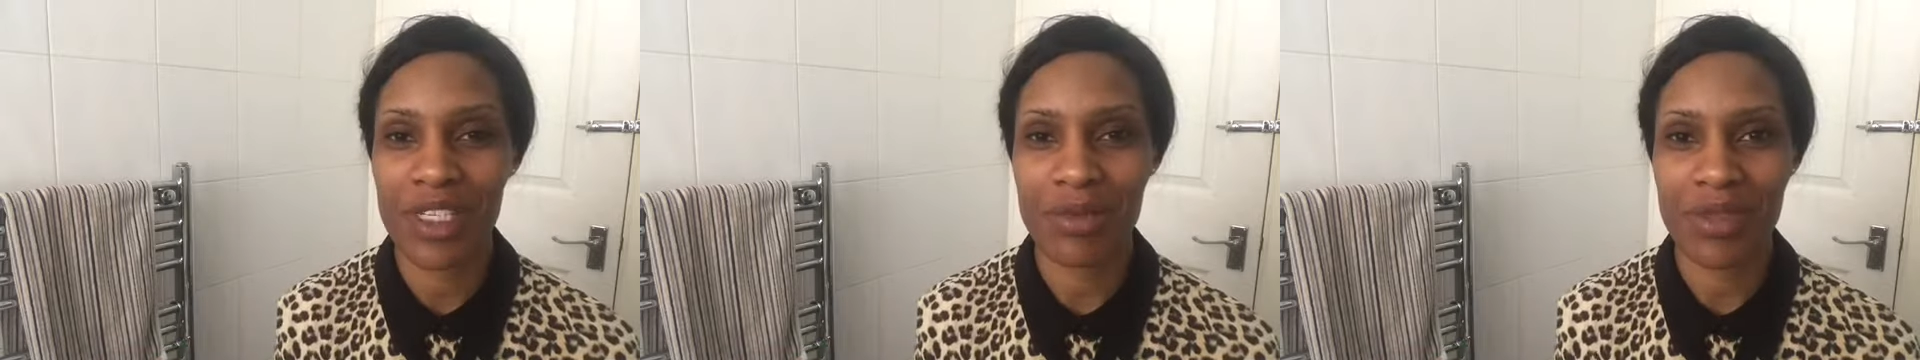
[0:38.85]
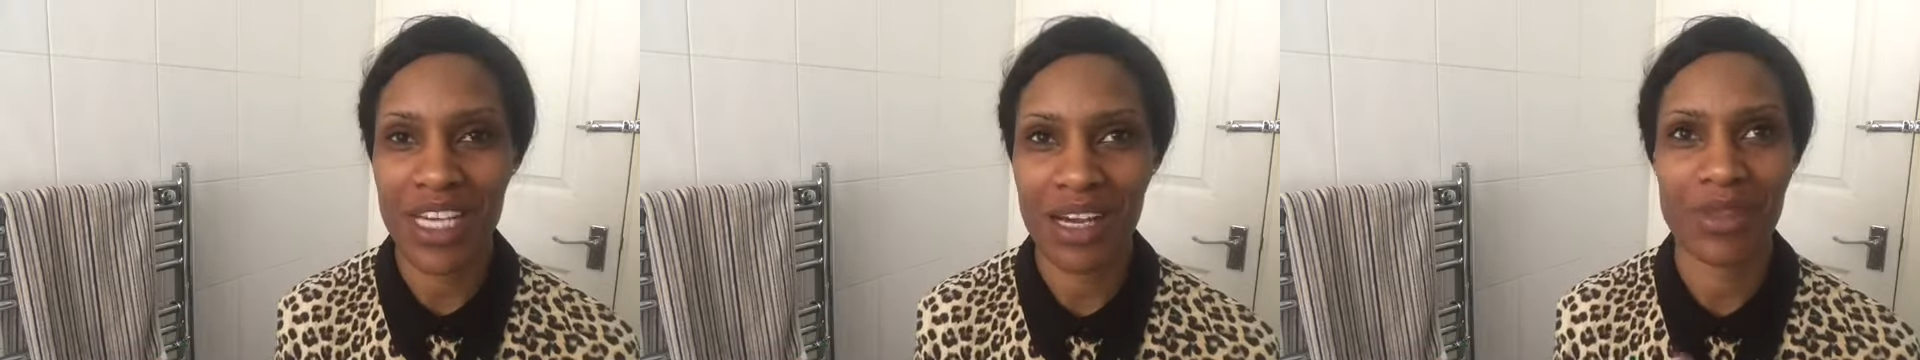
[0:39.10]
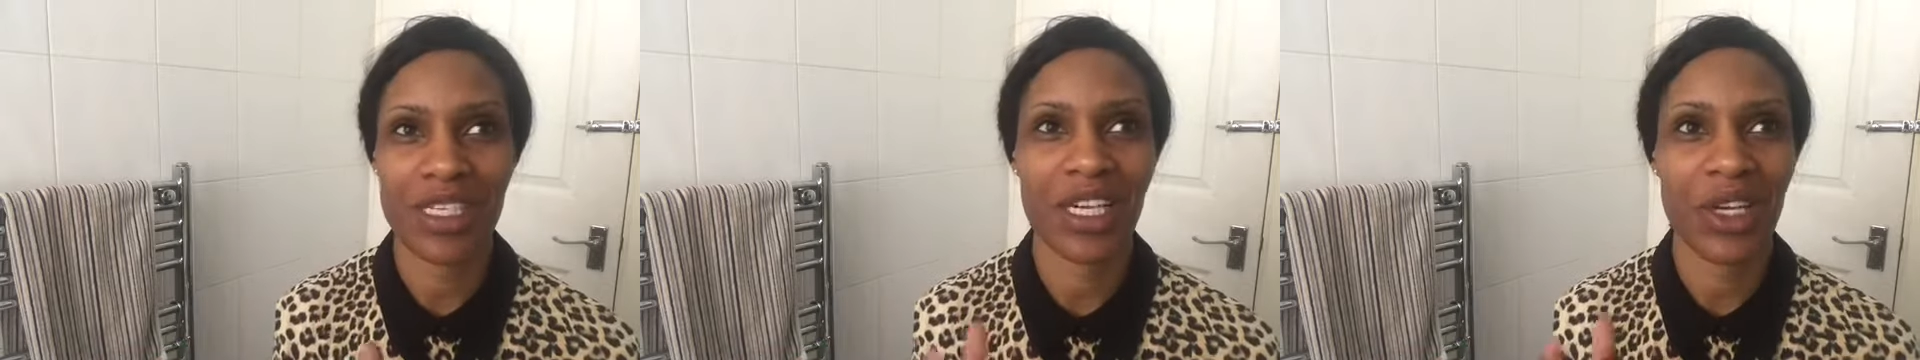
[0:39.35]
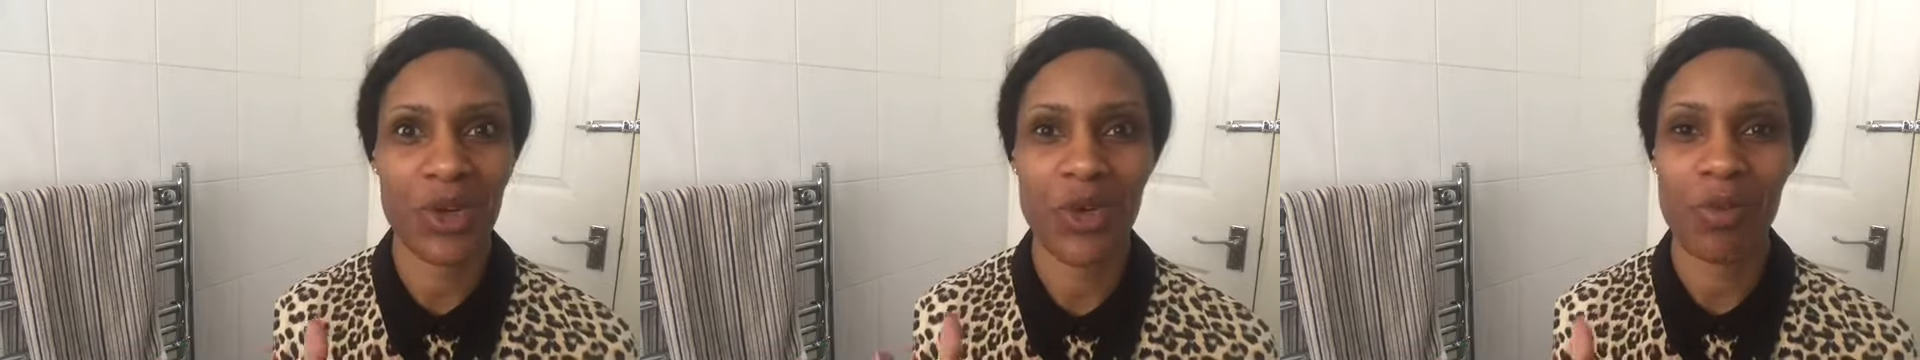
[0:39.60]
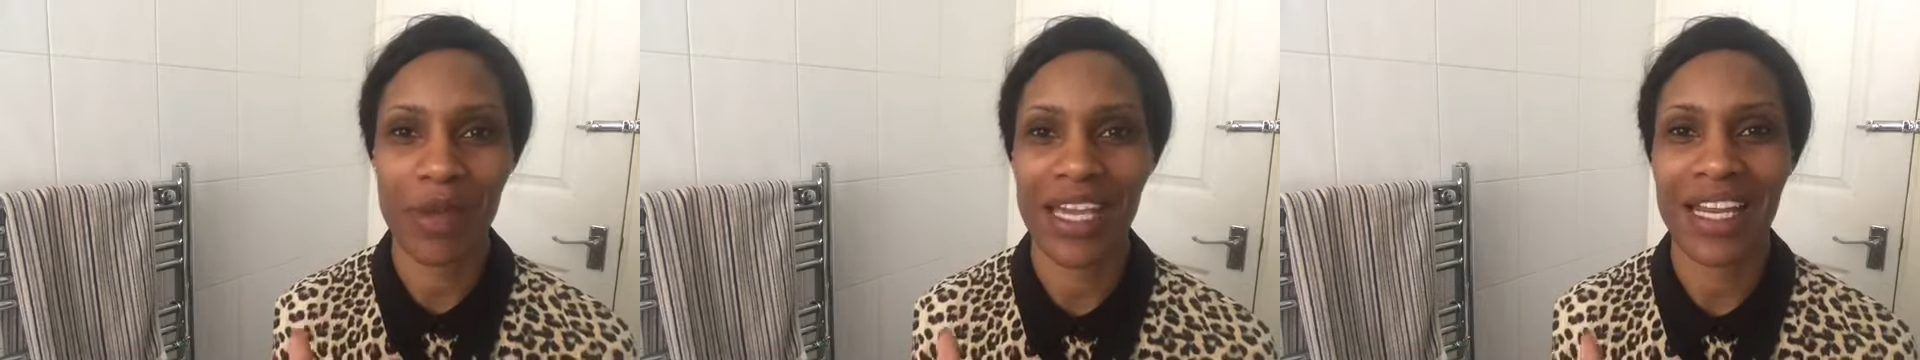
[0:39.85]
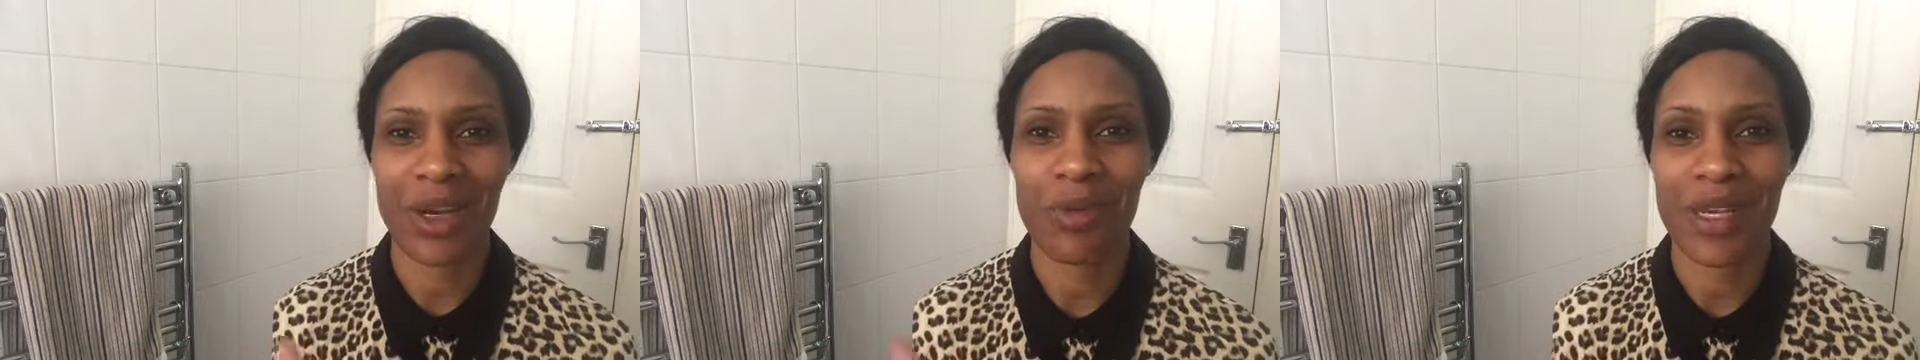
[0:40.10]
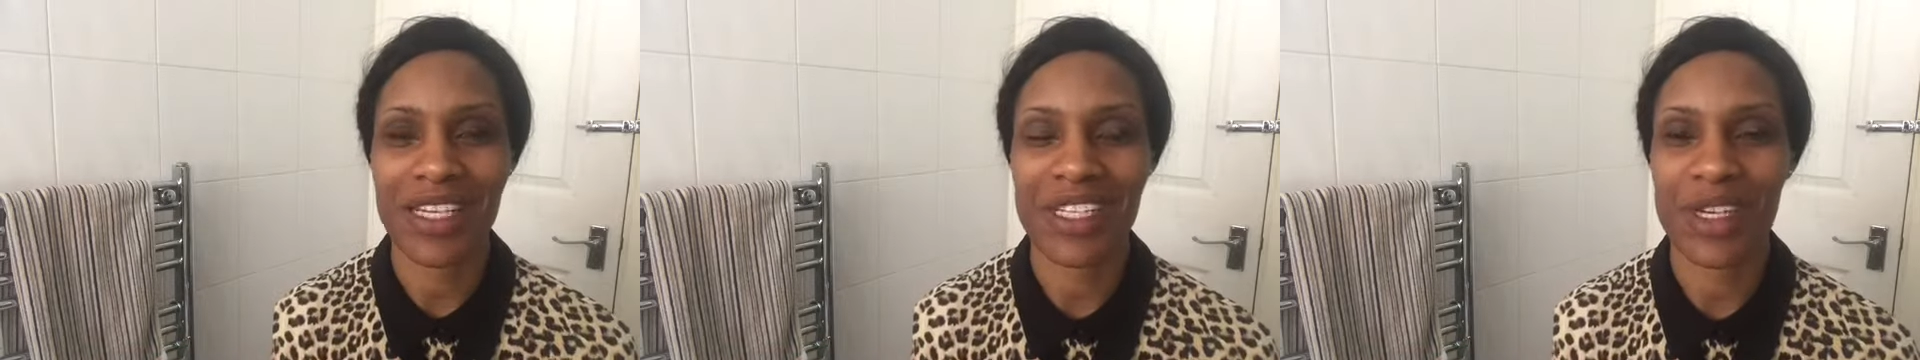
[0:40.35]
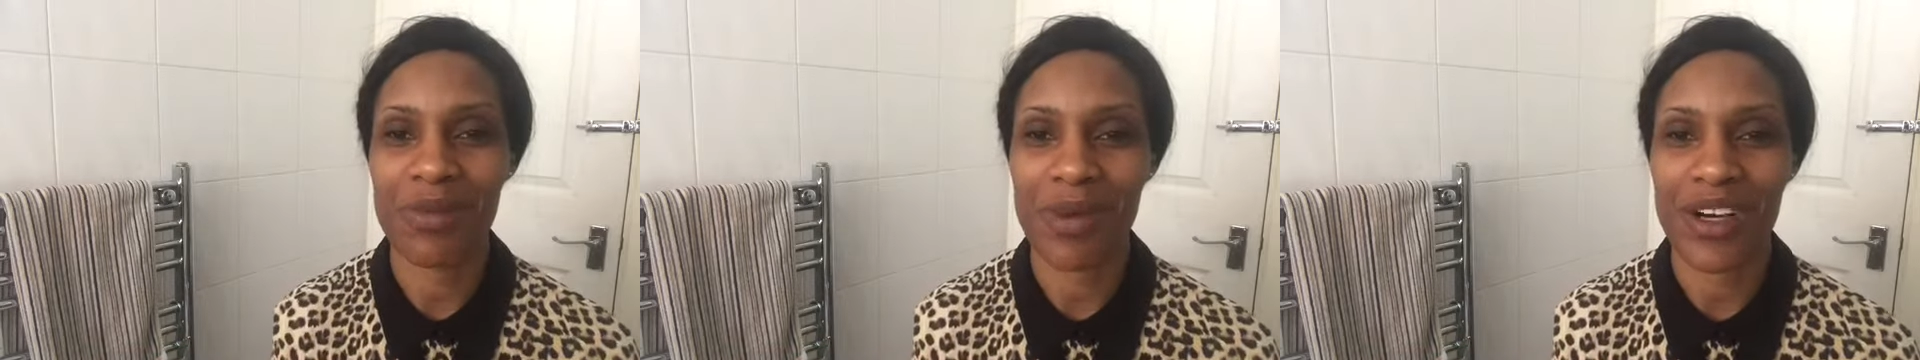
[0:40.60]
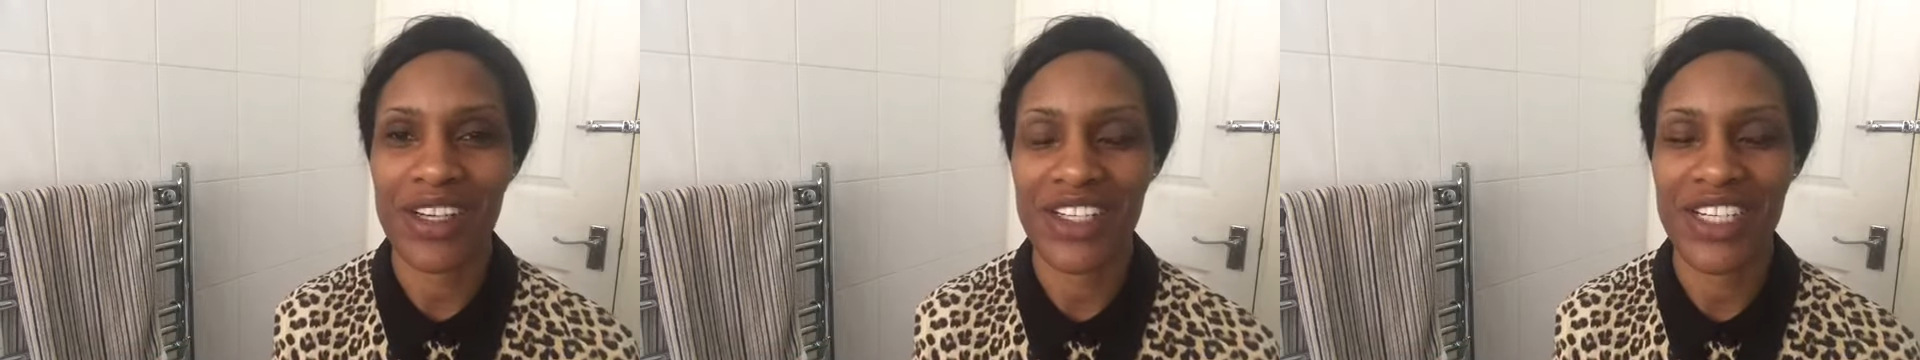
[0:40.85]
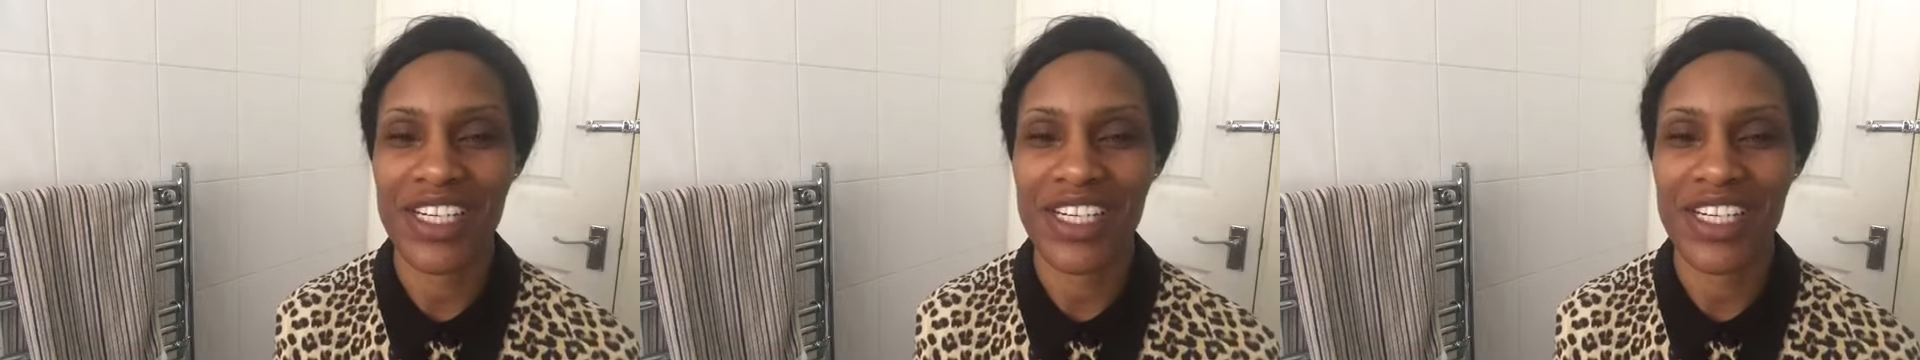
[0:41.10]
sometimes it can all be a little bit too much.